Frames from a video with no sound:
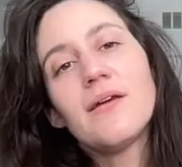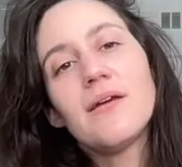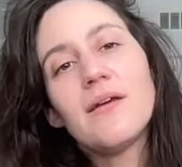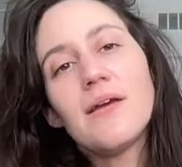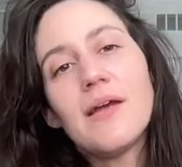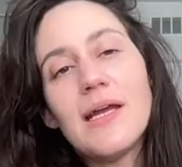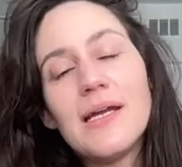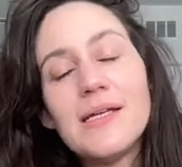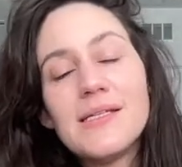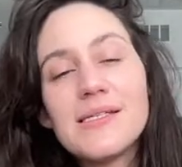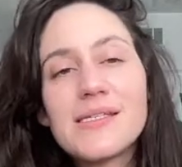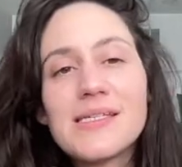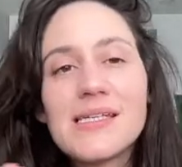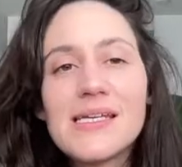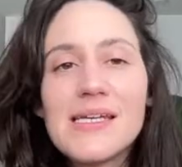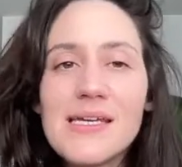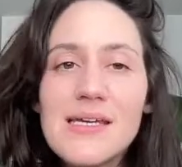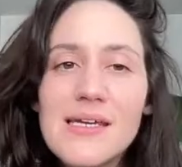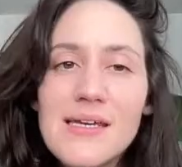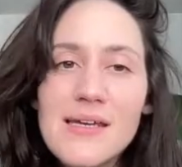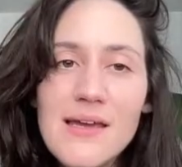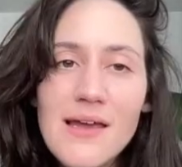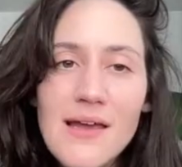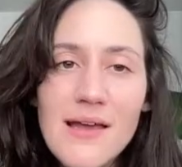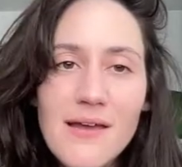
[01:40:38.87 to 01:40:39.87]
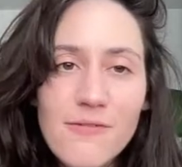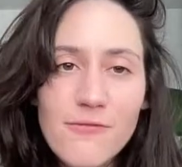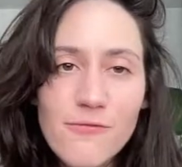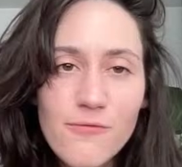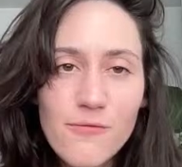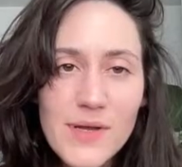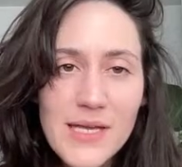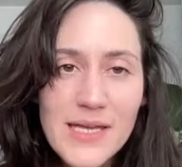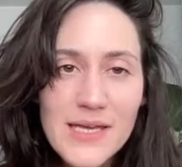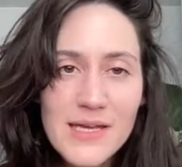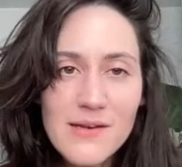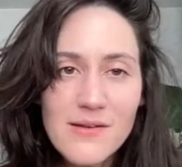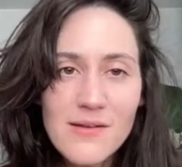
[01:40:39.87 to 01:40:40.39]
and see if we
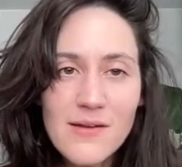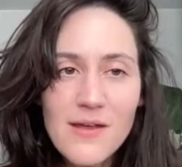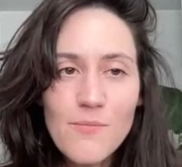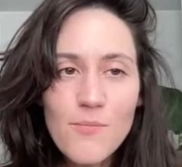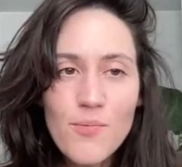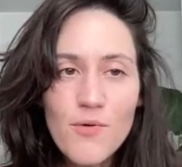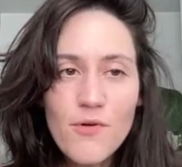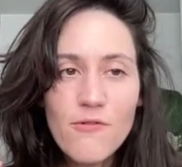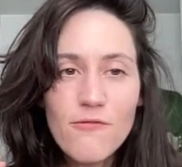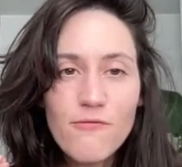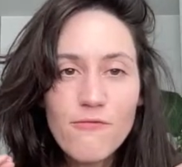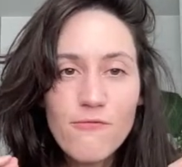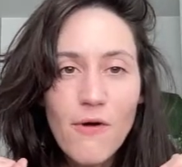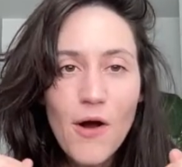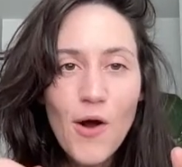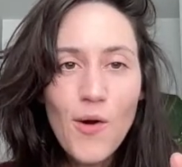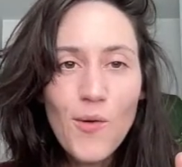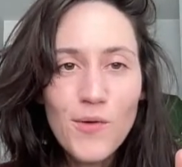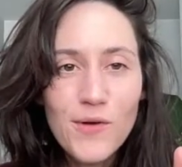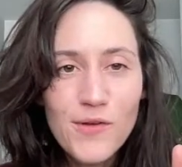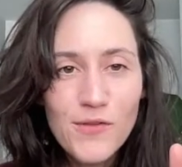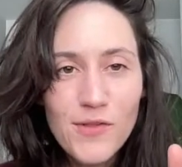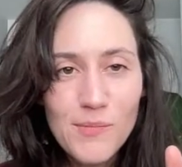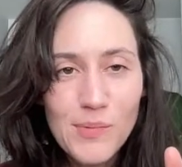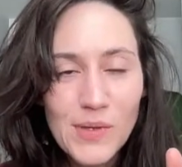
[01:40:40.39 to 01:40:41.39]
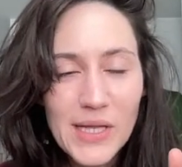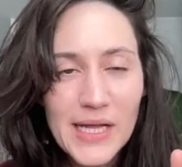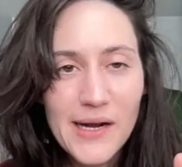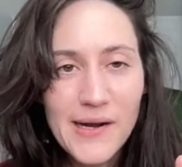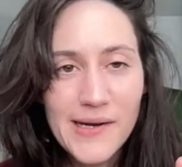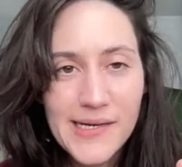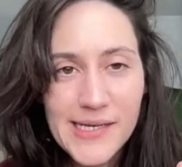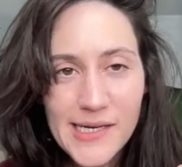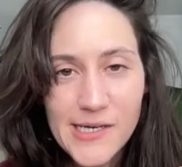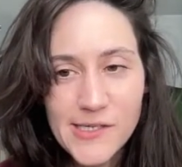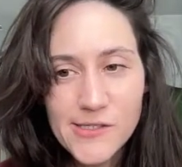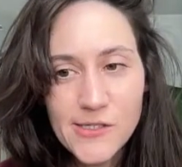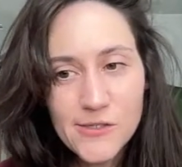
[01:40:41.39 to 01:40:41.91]
can provoke the player
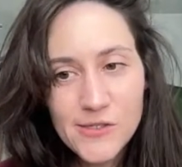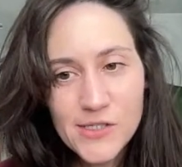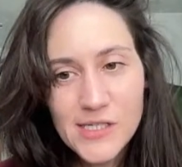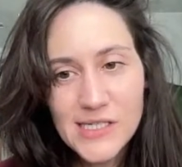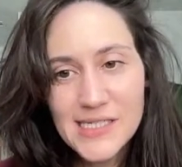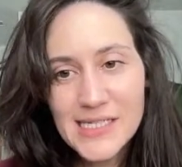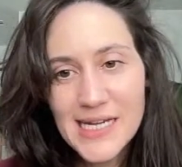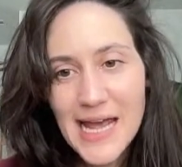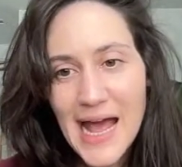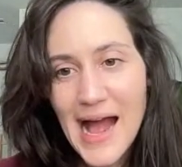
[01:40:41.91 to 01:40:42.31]
characters into